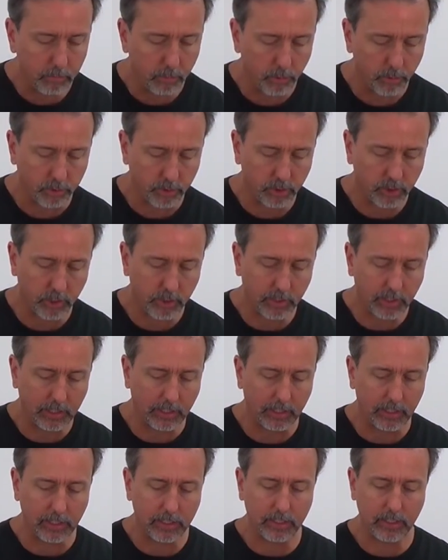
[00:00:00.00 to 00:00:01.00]
more chunky.
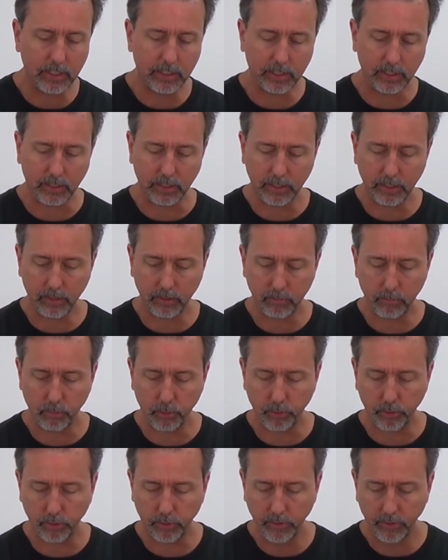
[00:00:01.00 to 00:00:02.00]
This is a little
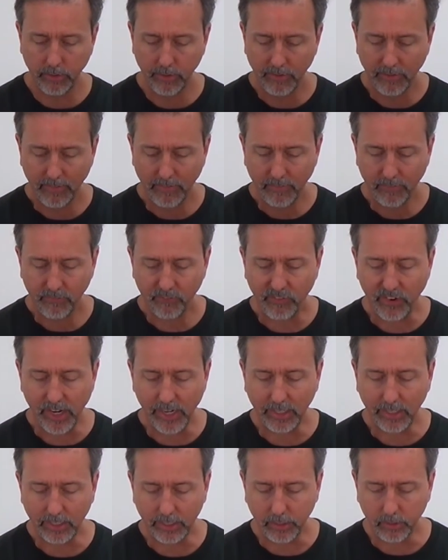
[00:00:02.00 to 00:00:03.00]
more
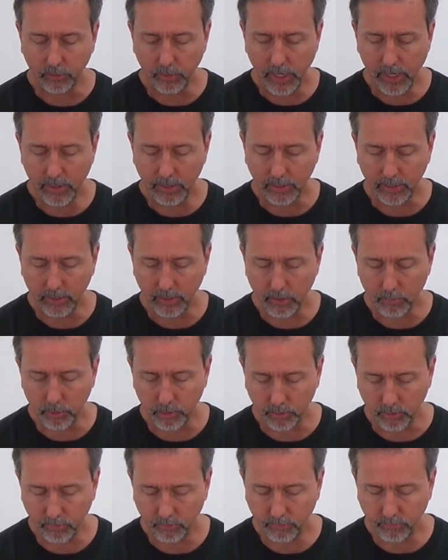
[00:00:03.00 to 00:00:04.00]
finely ground. It's
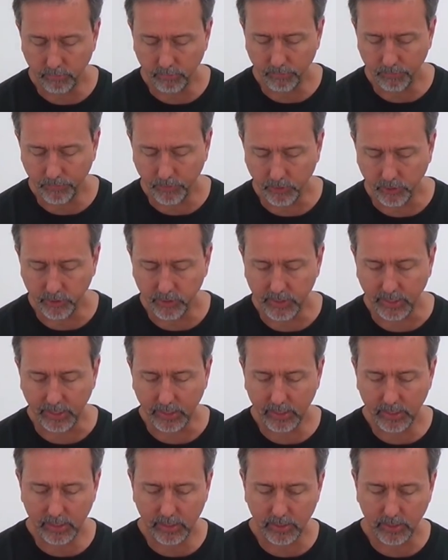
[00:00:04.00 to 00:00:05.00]
almost looks like
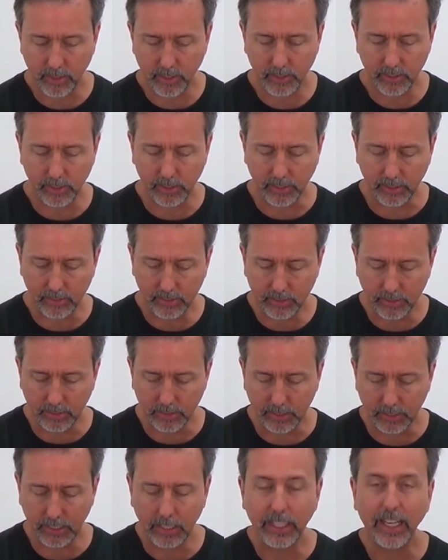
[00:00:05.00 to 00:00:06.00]
sawdust
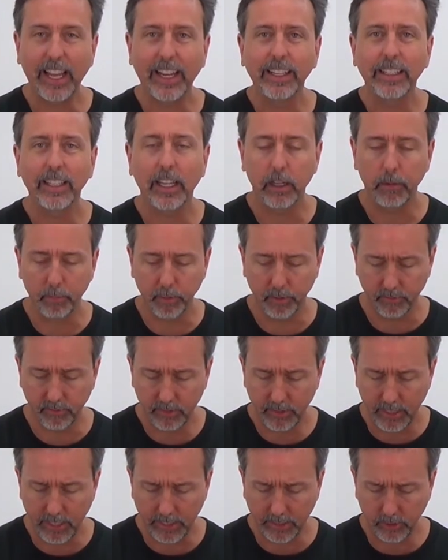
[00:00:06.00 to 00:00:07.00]
in that type of
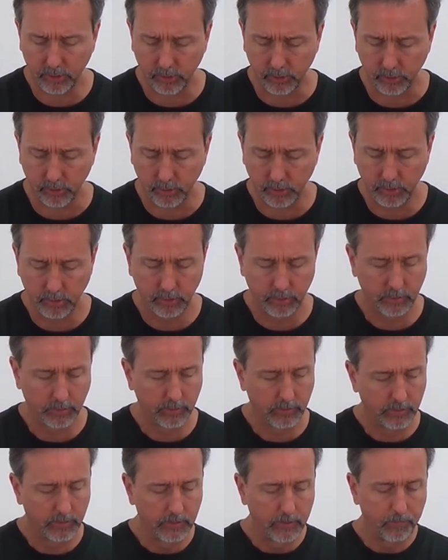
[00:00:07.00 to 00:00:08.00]
texture.
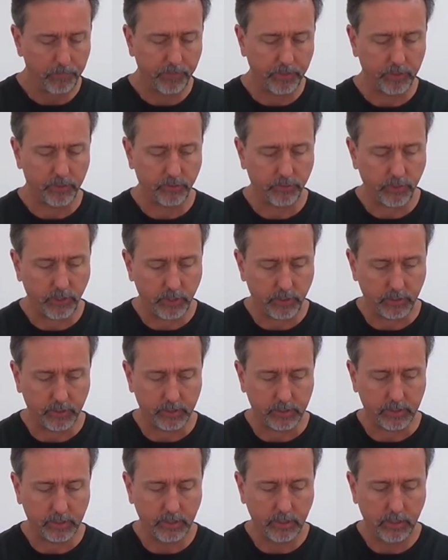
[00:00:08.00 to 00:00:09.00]
As far
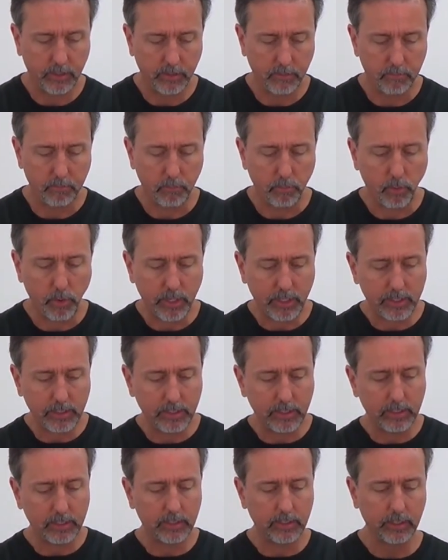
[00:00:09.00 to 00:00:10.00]
as
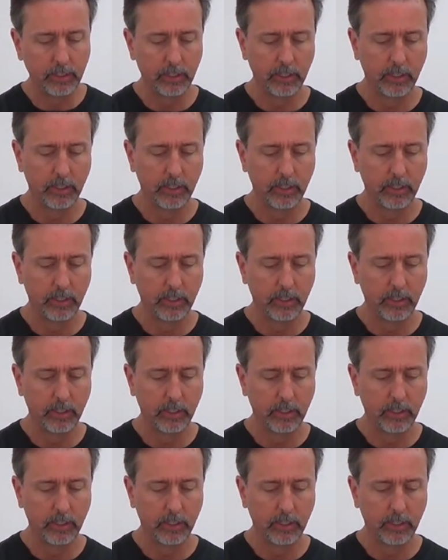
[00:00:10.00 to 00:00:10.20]
moistness,